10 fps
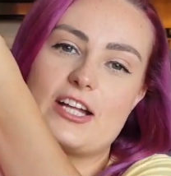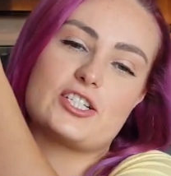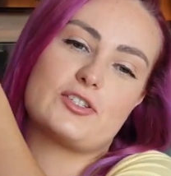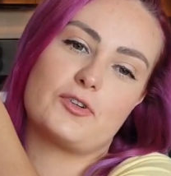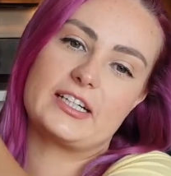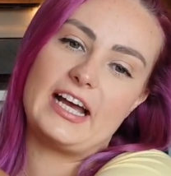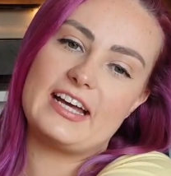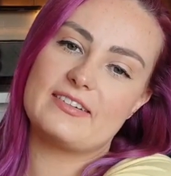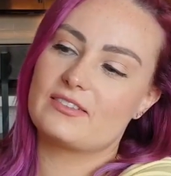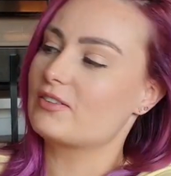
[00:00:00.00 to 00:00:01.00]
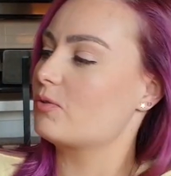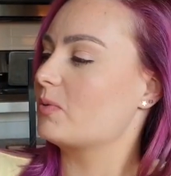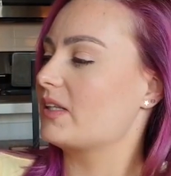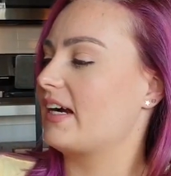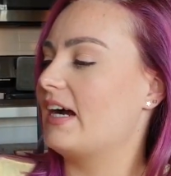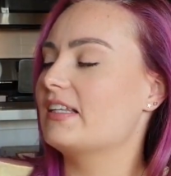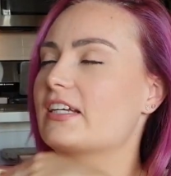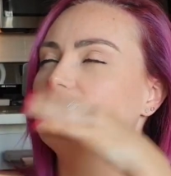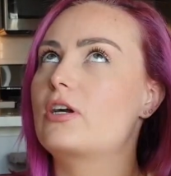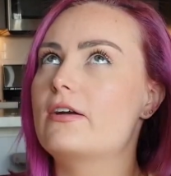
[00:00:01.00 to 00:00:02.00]
I just forget. Like I
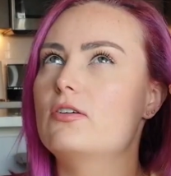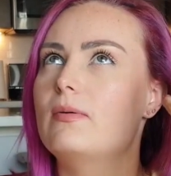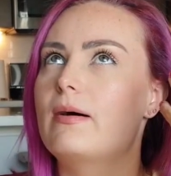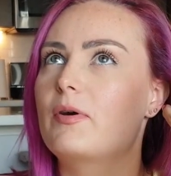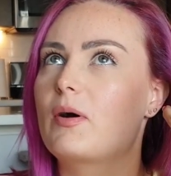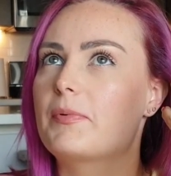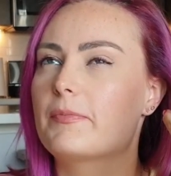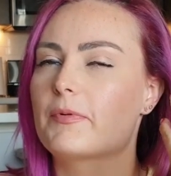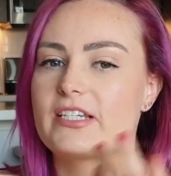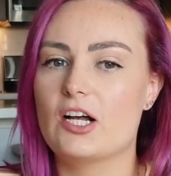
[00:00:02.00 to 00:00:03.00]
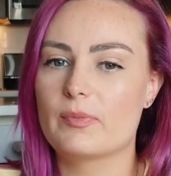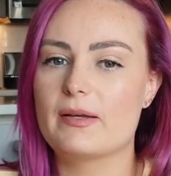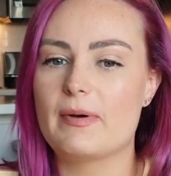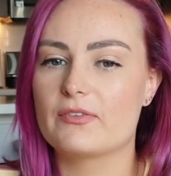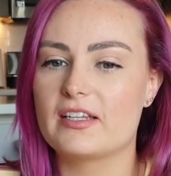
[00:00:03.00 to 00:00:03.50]
like try to remember what people tell me about